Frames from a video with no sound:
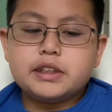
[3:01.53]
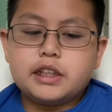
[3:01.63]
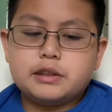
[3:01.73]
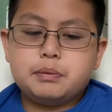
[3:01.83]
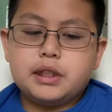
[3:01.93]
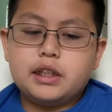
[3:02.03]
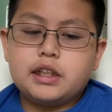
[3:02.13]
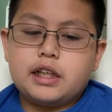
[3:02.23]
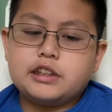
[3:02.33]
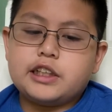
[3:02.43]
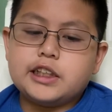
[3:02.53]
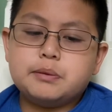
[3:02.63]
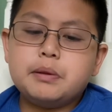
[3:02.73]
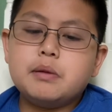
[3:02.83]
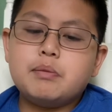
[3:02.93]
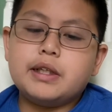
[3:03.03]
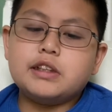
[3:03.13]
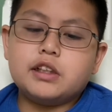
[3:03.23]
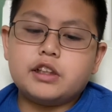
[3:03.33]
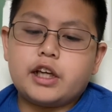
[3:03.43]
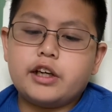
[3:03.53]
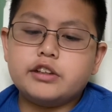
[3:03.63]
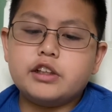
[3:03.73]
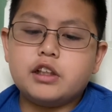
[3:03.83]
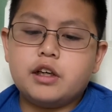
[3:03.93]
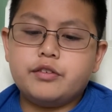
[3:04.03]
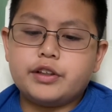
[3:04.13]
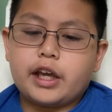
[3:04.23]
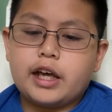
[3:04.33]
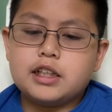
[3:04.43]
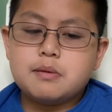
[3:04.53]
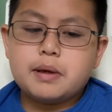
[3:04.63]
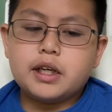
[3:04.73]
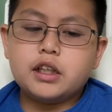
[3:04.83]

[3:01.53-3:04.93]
it's believed that Shakespeare, based on the character of a Caliban